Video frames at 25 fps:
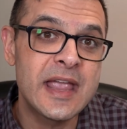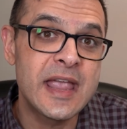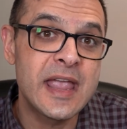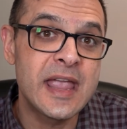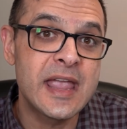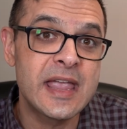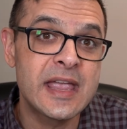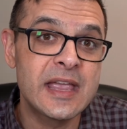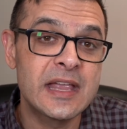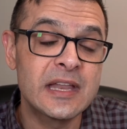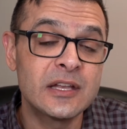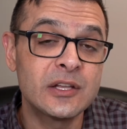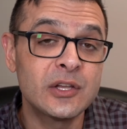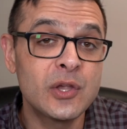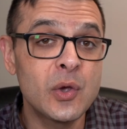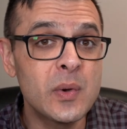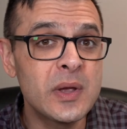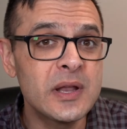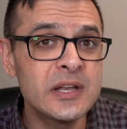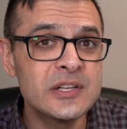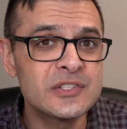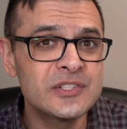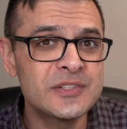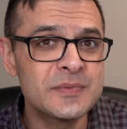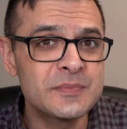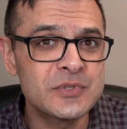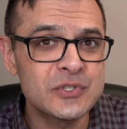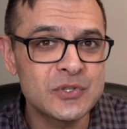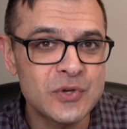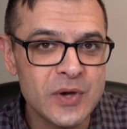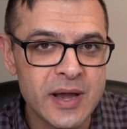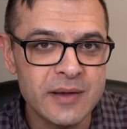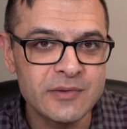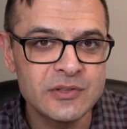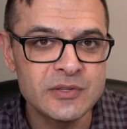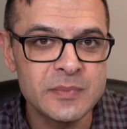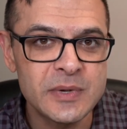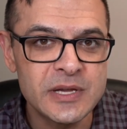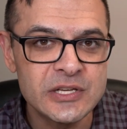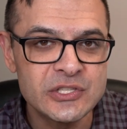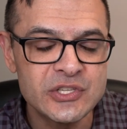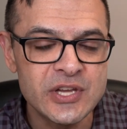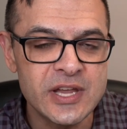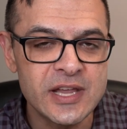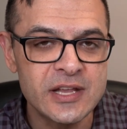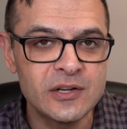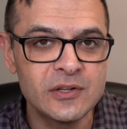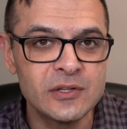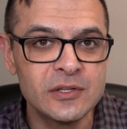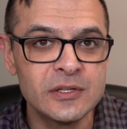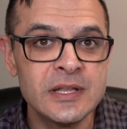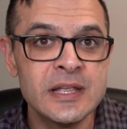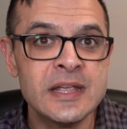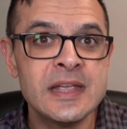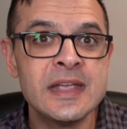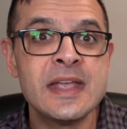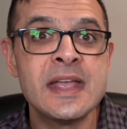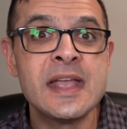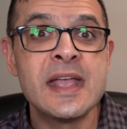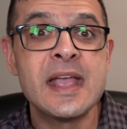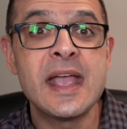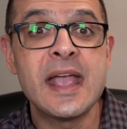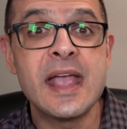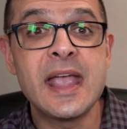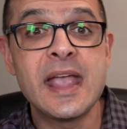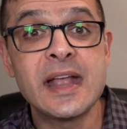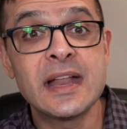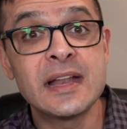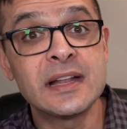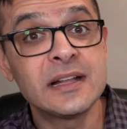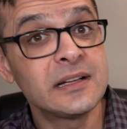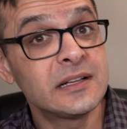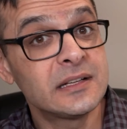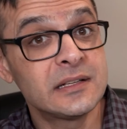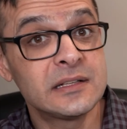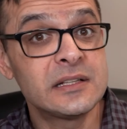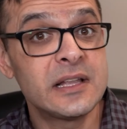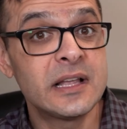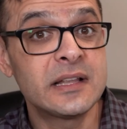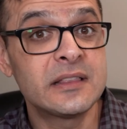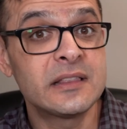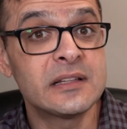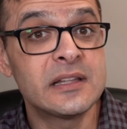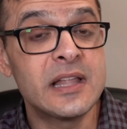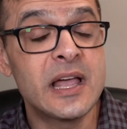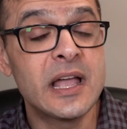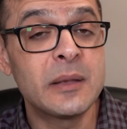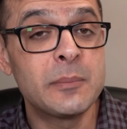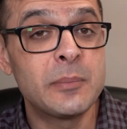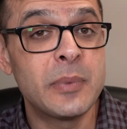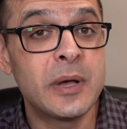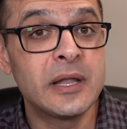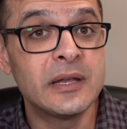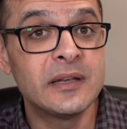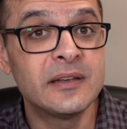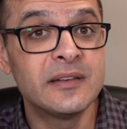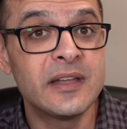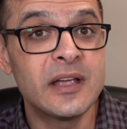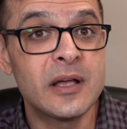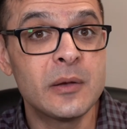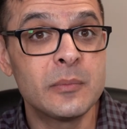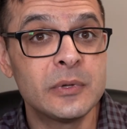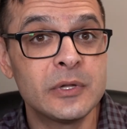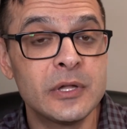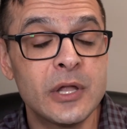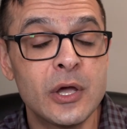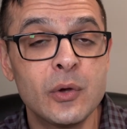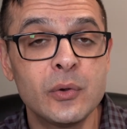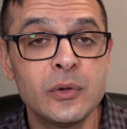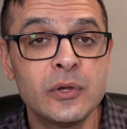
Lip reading: And go ahead and subscribe to my channel and click the like button down below.